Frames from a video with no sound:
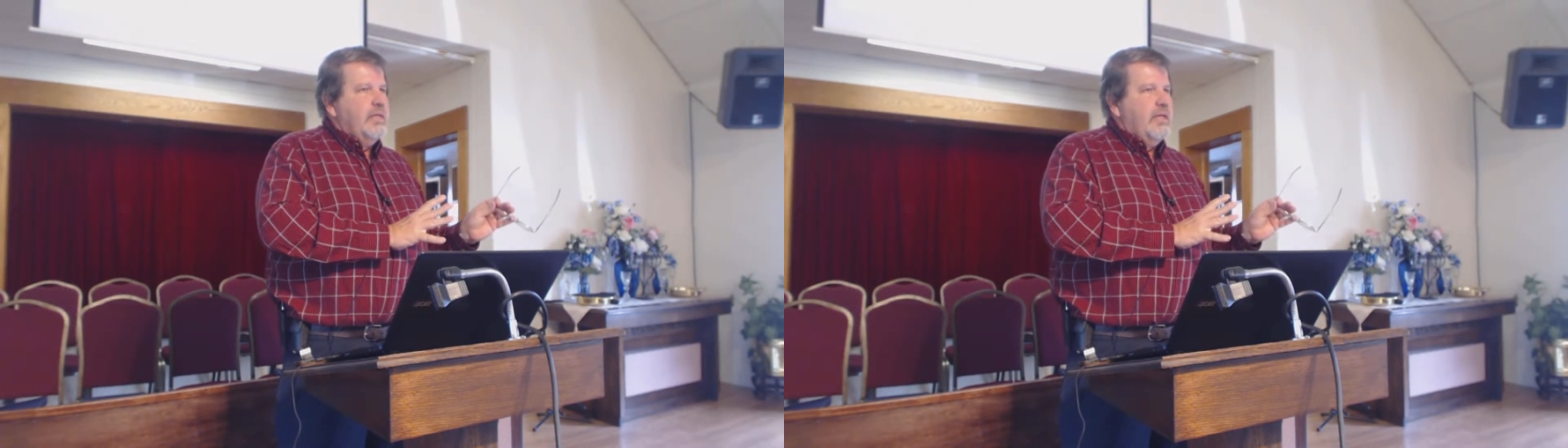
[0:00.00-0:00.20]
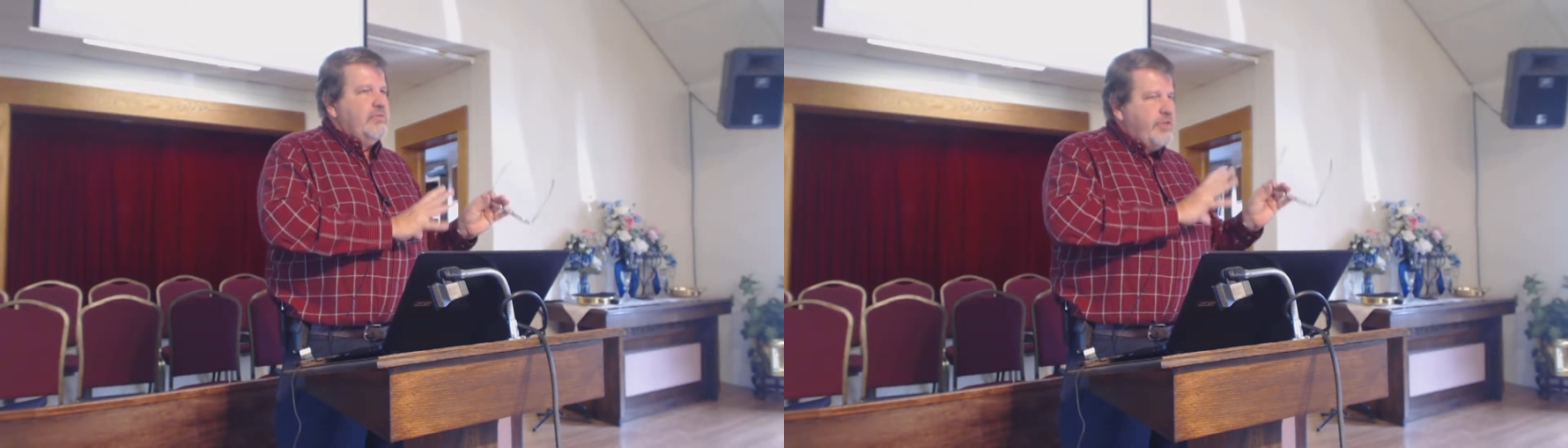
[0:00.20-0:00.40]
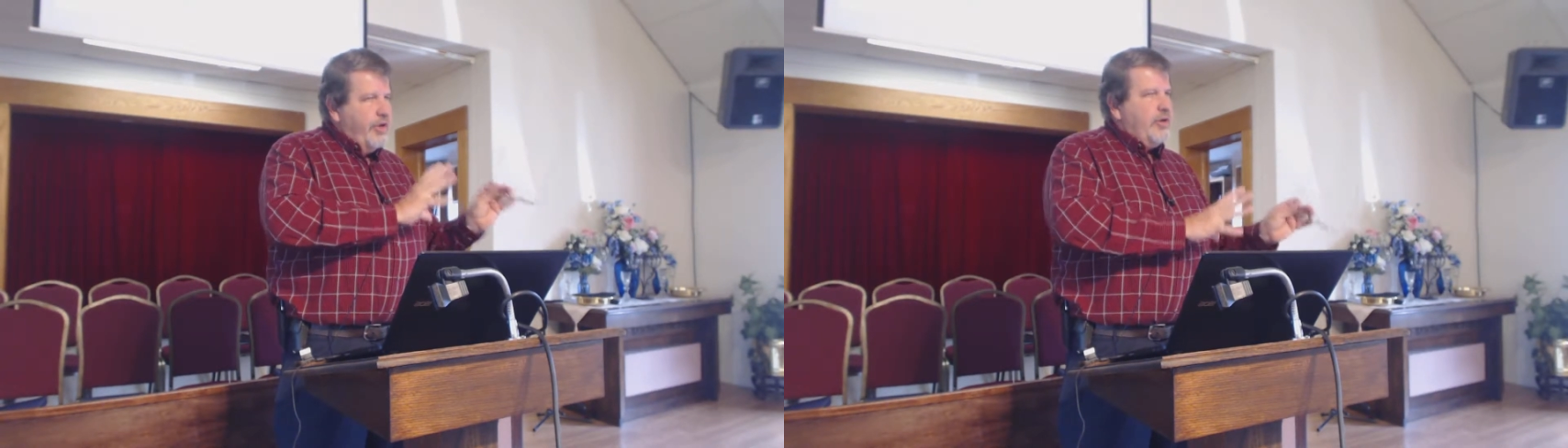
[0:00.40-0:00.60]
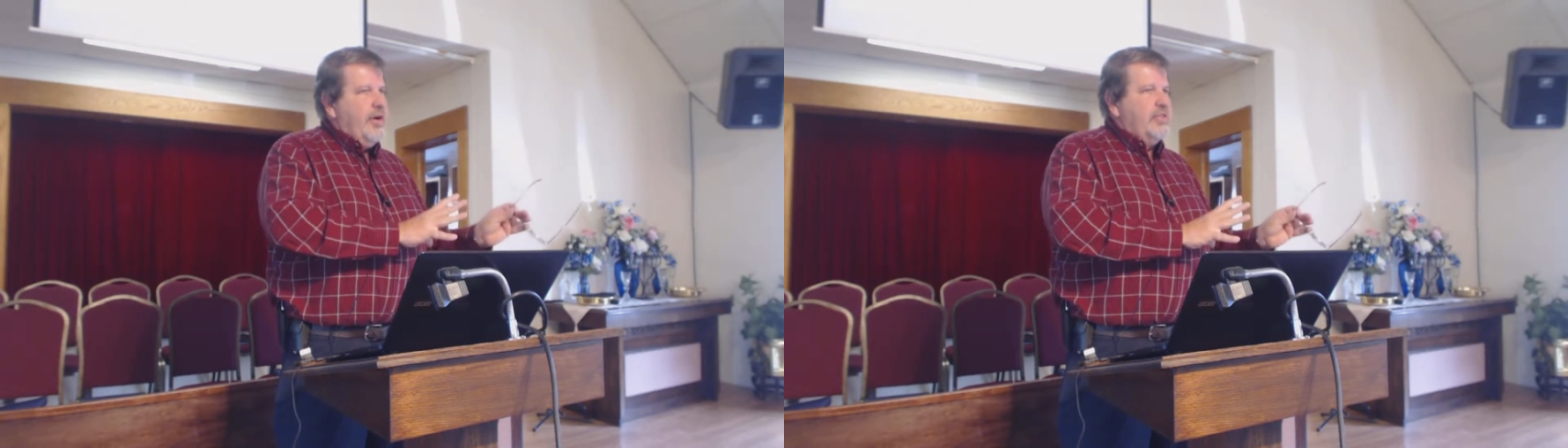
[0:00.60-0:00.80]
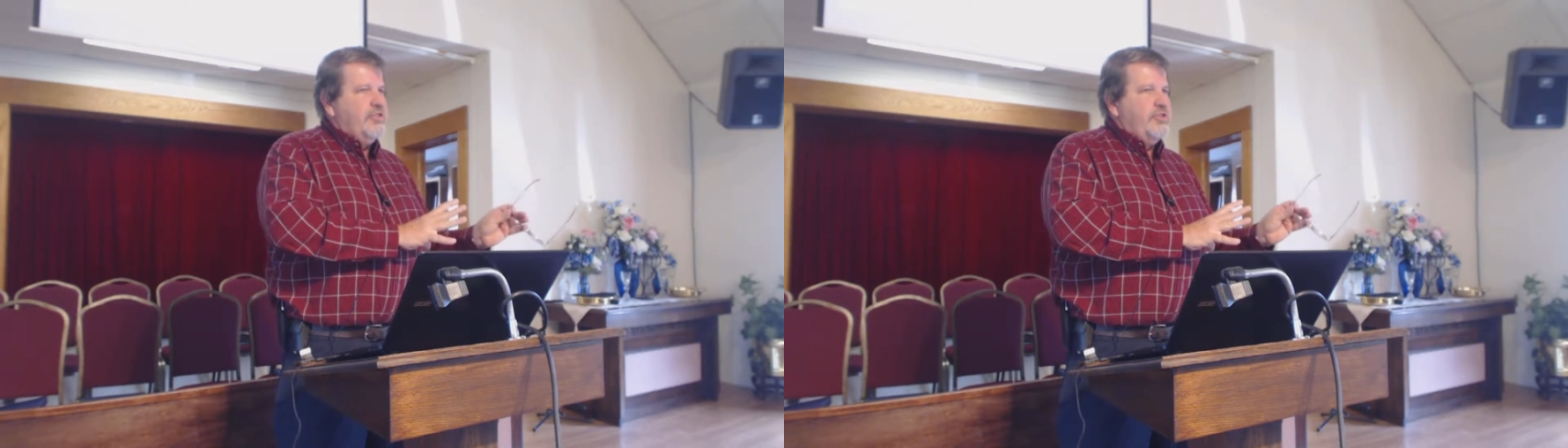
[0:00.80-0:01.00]
It was their
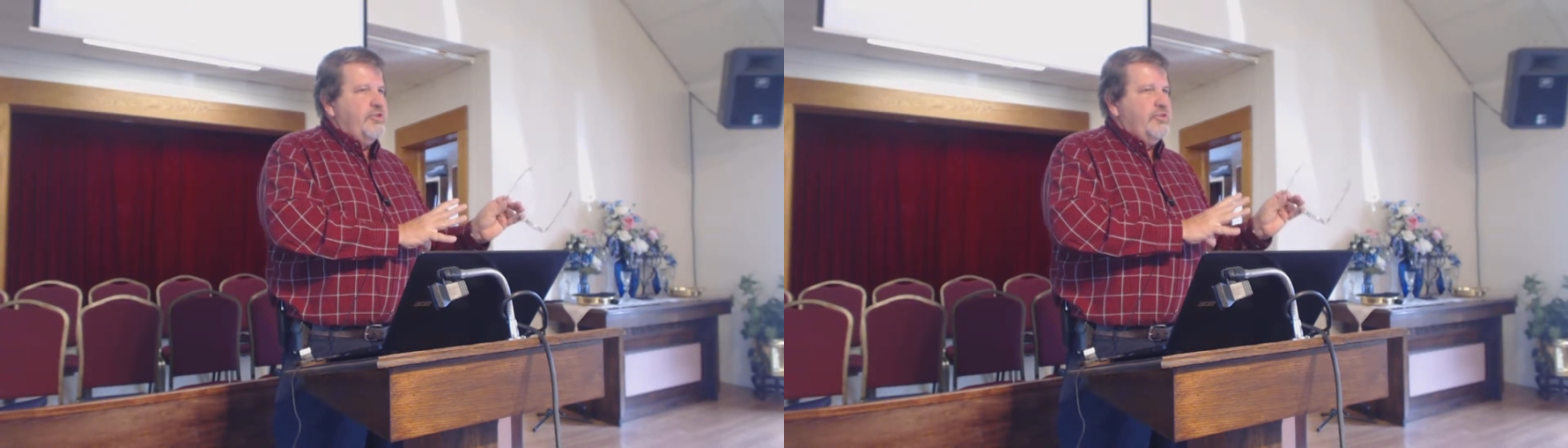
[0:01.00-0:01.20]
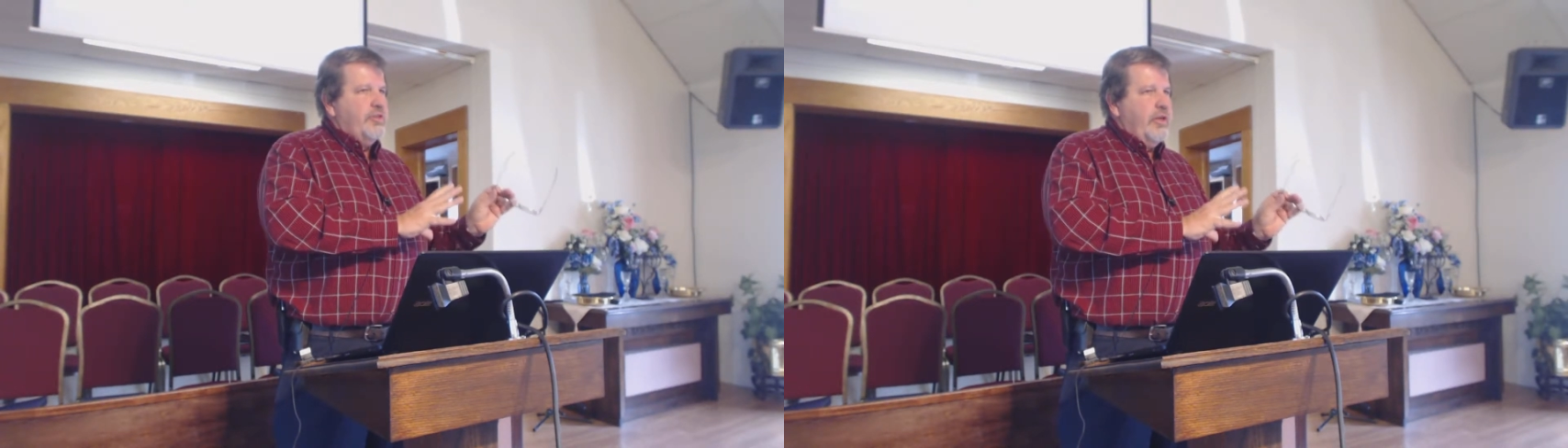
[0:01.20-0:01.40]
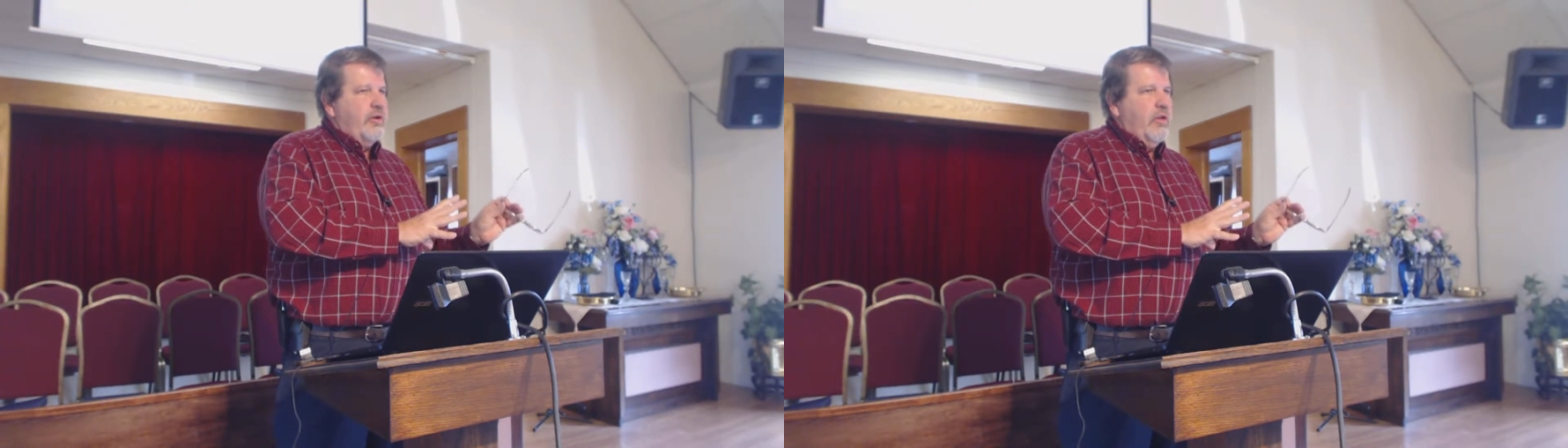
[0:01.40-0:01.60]
constitution, their